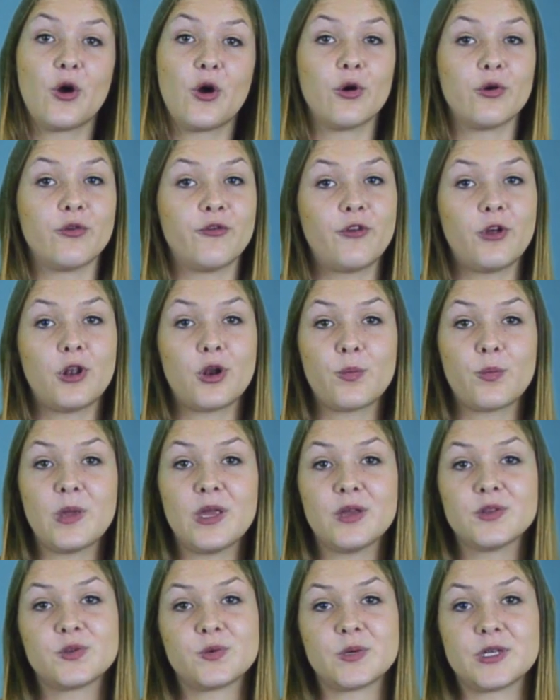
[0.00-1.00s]
or follow me
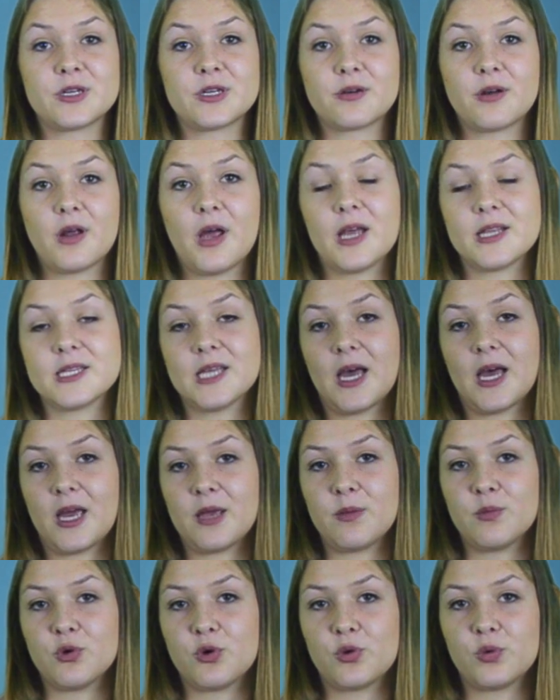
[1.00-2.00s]
on Twitter at
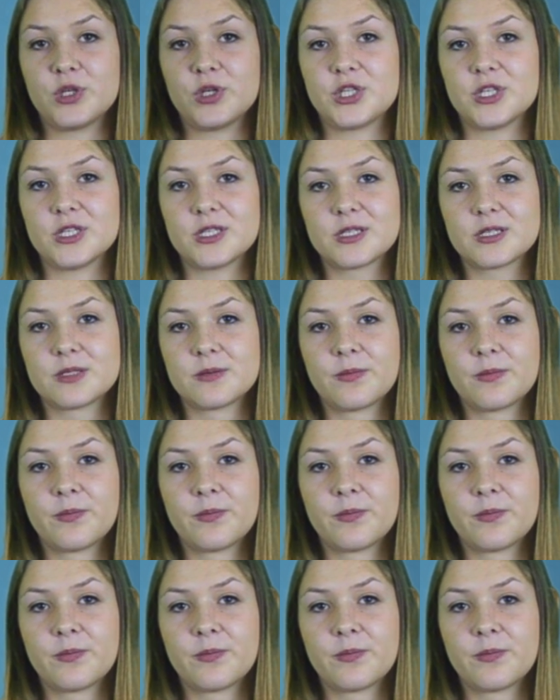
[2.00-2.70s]
BookWidgets.